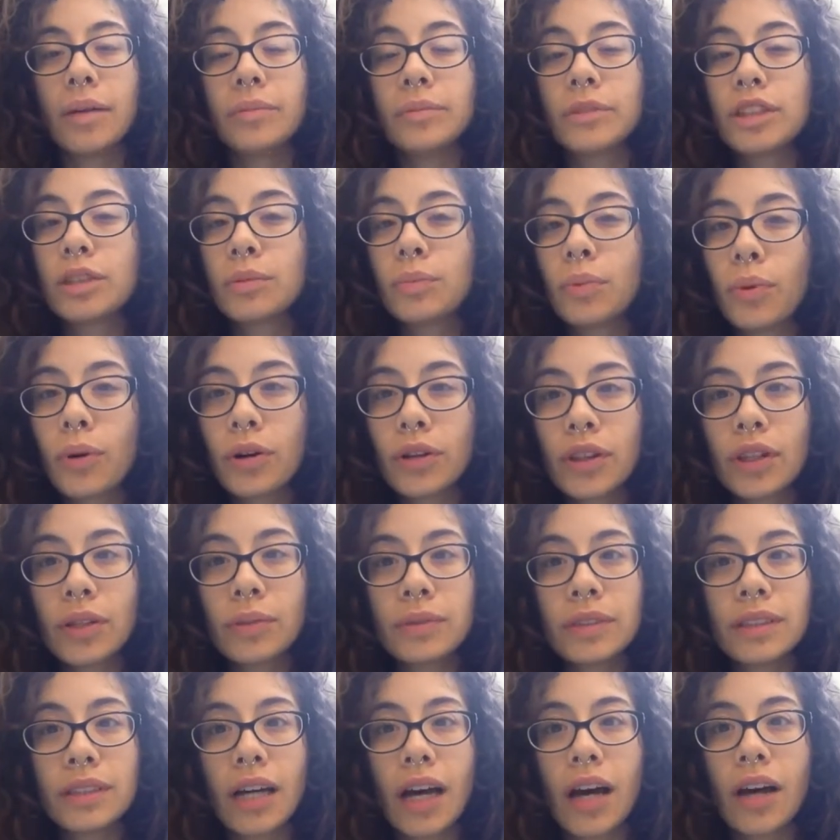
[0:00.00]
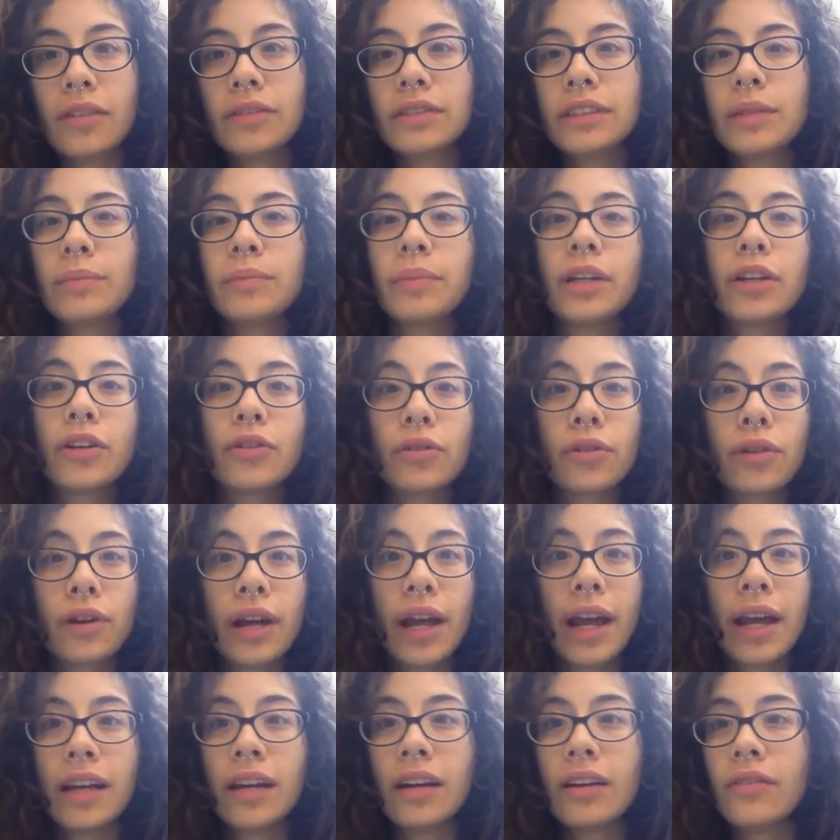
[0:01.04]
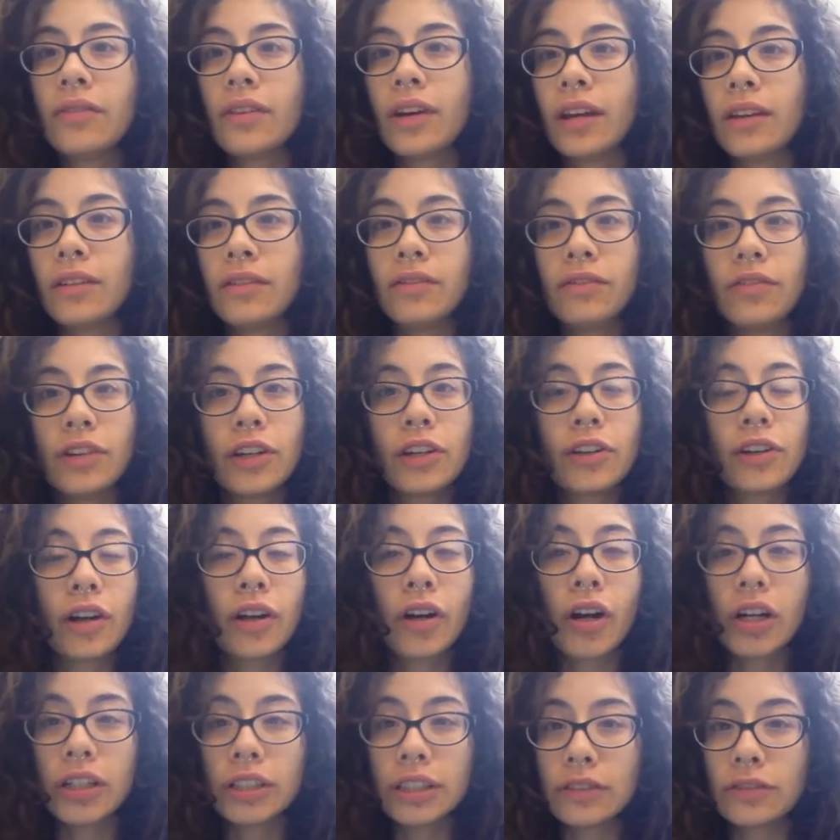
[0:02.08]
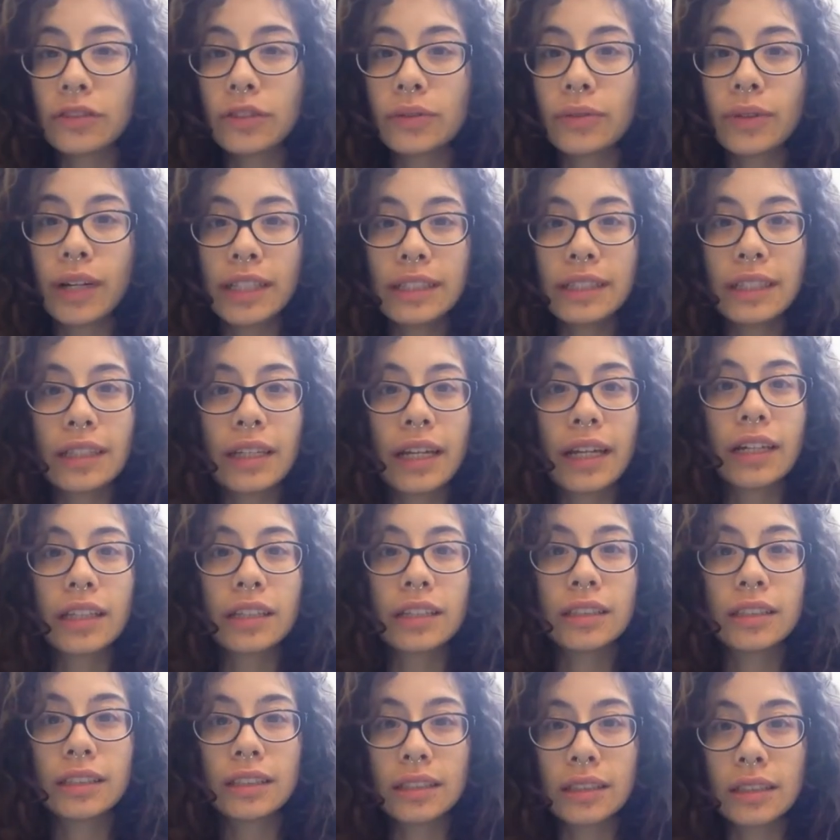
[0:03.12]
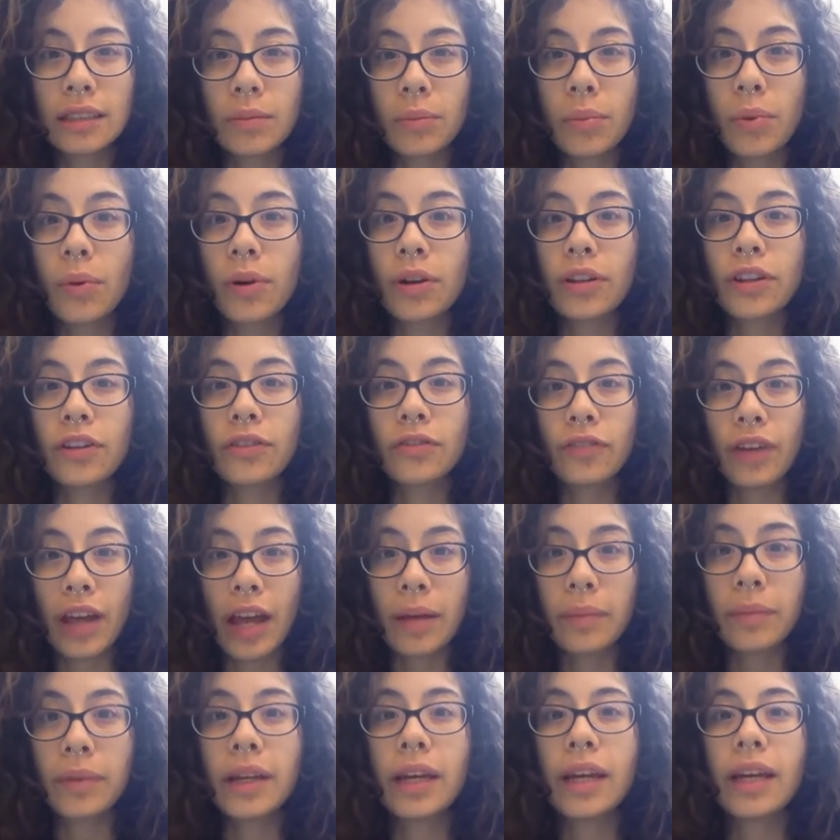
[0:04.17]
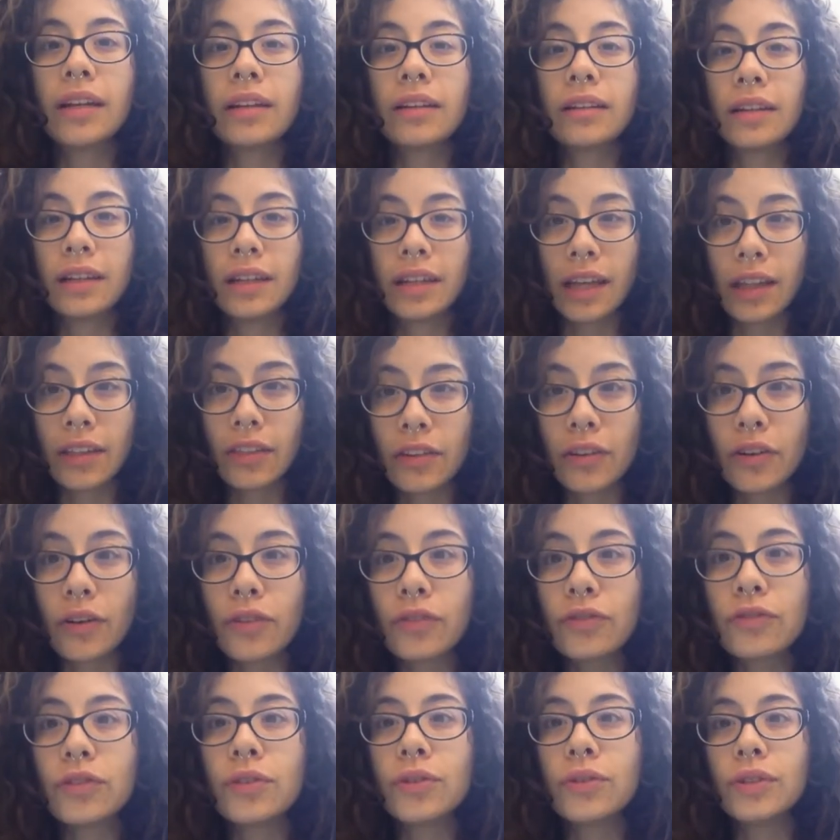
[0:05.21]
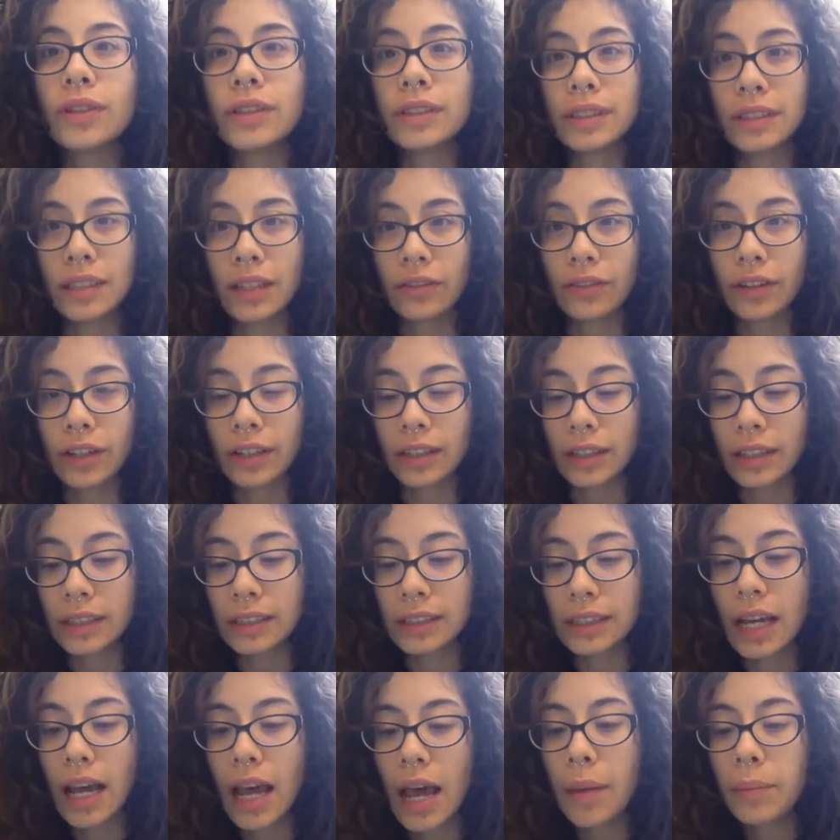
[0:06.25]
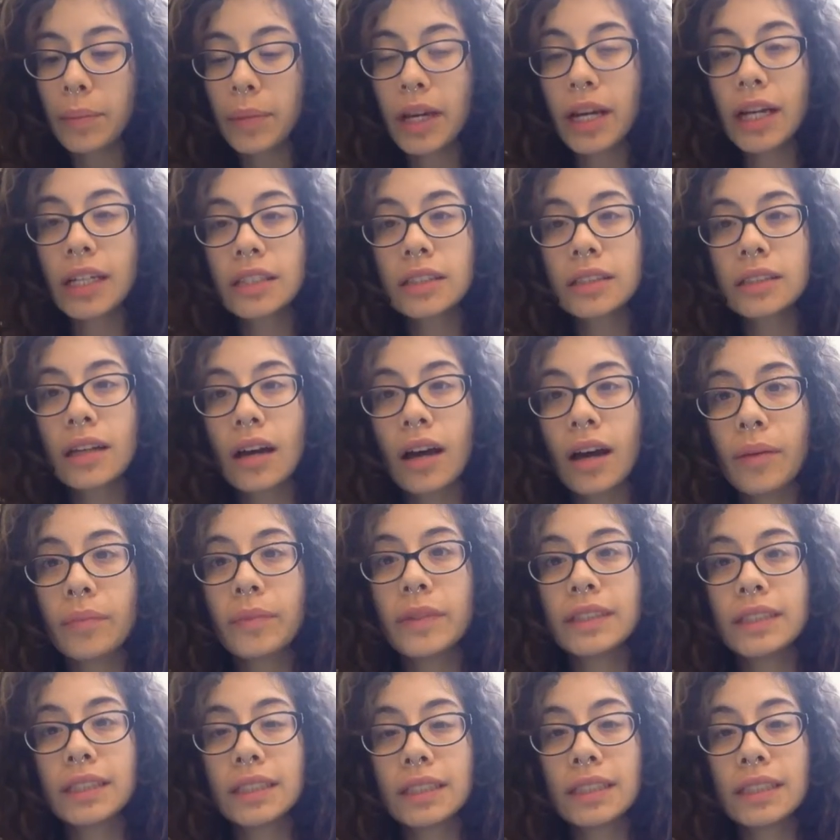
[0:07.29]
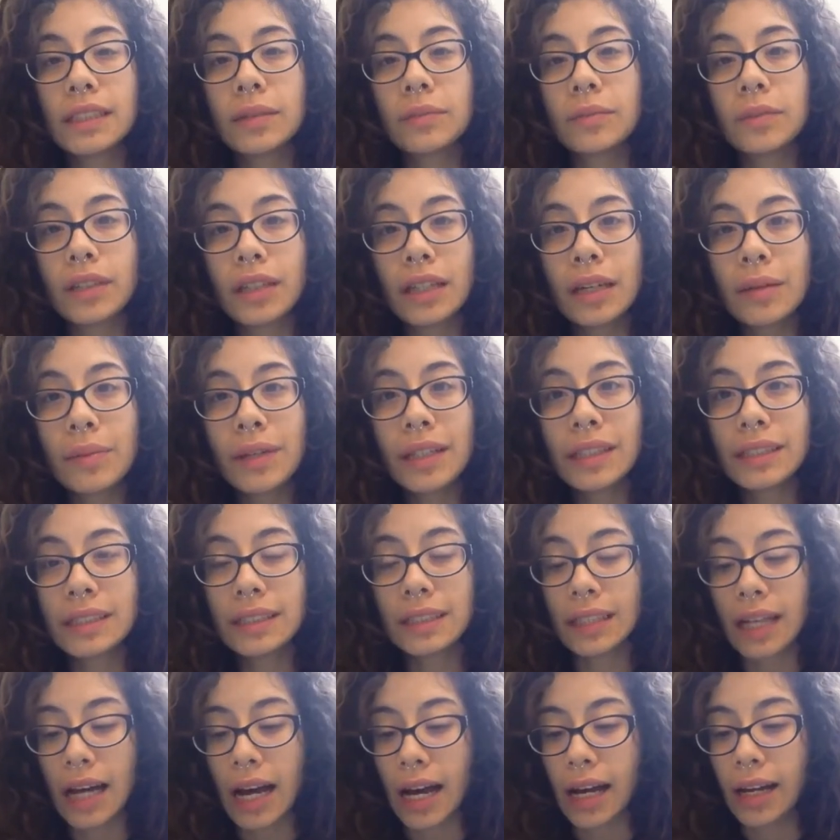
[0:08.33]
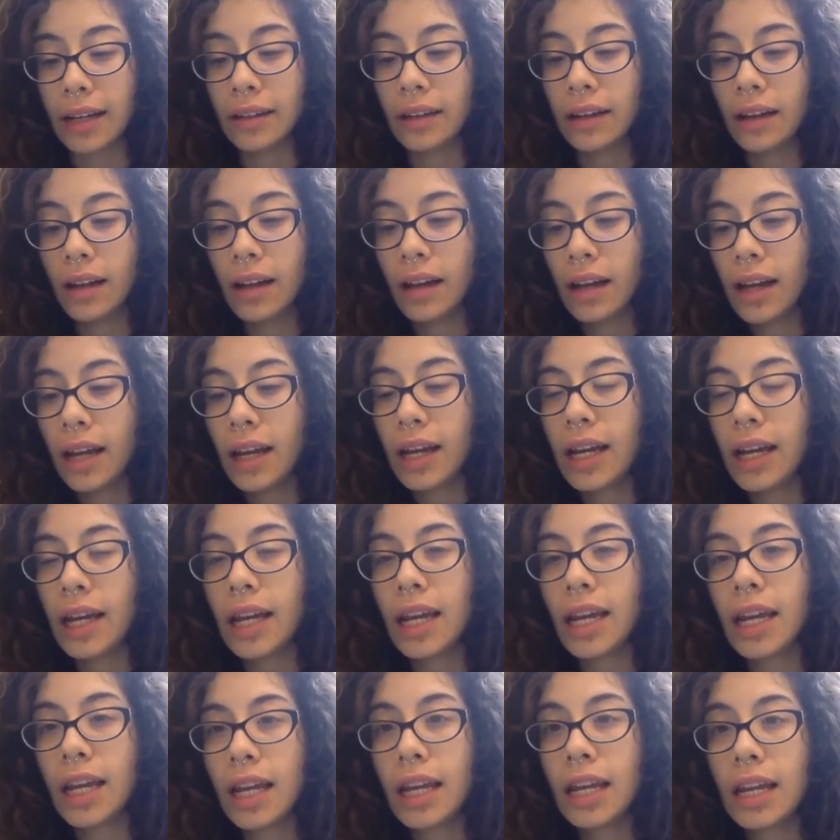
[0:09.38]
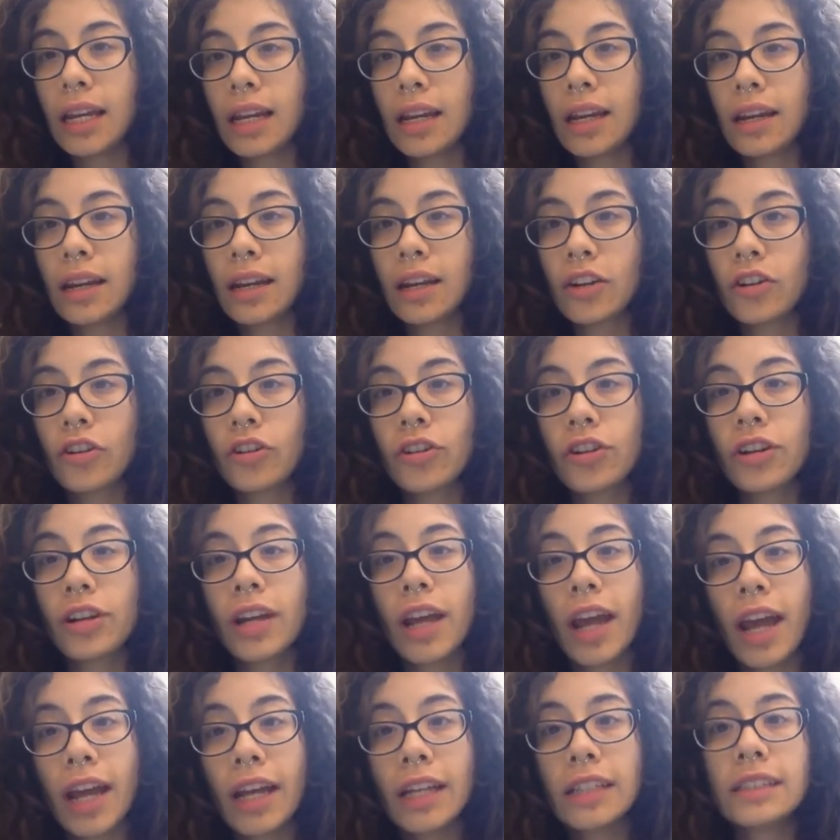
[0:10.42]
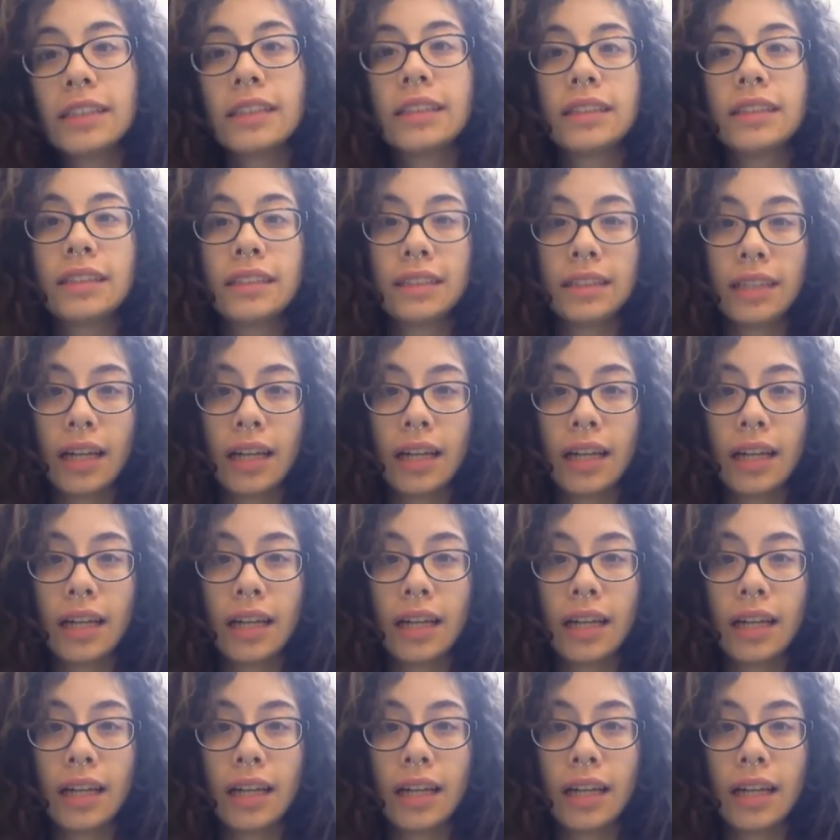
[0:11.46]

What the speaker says: support themselves and be creative and figure out all different ways that they could support their family and get their own food and stuff like this, because the system limits that, it creates